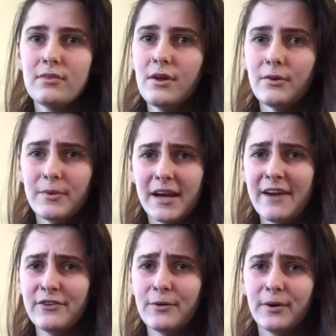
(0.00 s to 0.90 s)
or
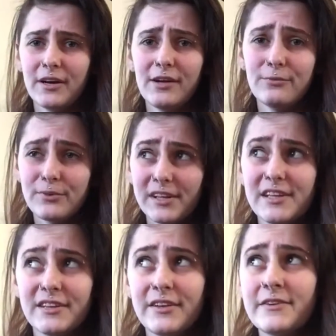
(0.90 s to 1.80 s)
whatever. We're all really
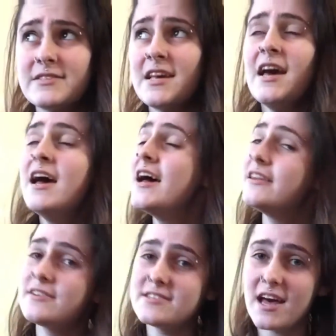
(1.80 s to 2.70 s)
close, and
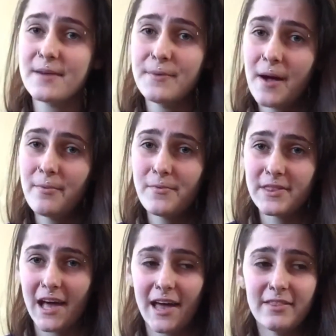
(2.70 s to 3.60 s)
there's not a problem with
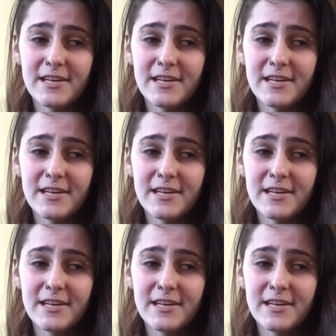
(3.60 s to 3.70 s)
that.